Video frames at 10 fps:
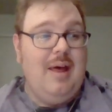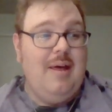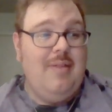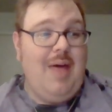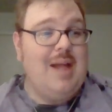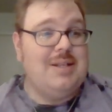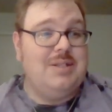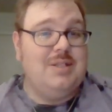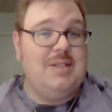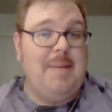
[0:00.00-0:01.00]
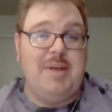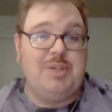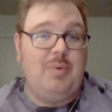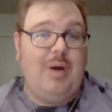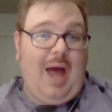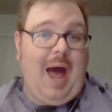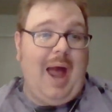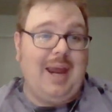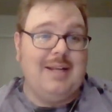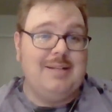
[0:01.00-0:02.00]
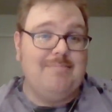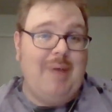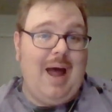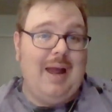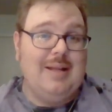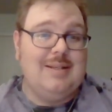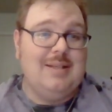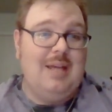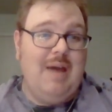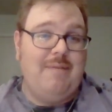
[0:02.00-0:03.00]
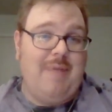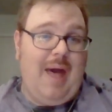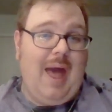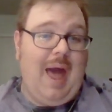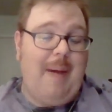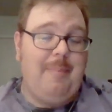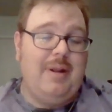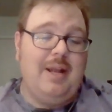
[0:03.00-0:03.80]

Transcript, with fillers: That's the best way I can buy it if that happened.